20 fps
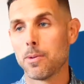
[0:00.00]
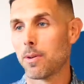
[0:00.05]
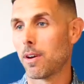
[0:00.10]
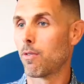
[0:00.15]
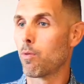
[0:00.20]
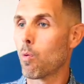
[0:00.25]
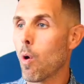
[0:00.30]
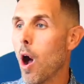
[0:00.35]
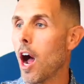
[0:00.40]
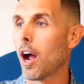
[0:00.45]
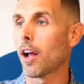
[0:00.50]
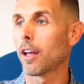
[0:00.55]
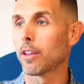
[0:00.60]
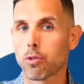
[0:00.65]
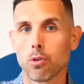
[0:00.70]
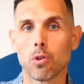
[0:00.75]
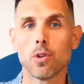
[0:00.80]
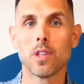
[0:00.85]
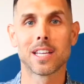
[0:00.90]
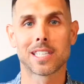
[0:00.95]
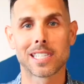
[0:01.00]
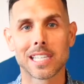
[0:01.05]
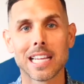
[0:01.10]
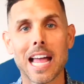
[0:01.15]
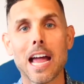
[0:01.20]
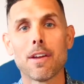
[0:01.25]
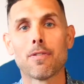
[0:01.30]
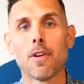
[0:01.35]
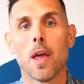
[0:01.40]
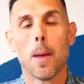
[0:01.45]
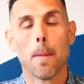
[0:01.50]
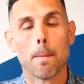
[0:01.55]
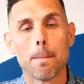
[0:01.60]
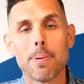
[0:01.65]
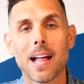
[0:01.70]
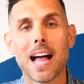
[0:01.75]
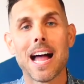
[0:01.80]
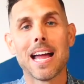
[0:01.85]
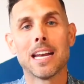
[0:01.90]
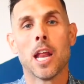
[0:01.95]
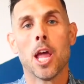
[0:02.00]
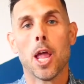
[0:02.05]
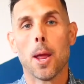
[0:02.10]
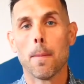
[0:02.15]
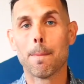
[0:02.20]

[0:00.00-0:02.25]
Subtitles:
would have walked through this life blind.